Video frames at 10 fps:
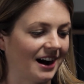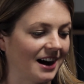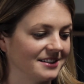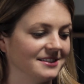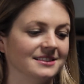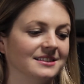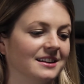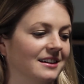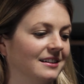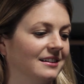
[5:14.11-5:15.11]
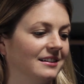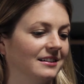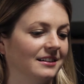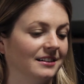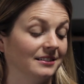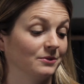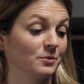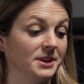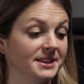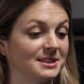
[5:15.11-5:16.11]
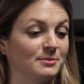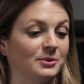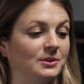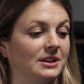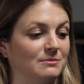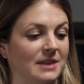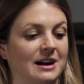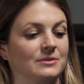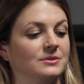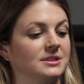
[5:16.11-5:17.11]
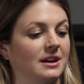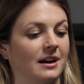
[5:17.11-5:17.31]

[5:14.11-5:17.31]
unreasonable amount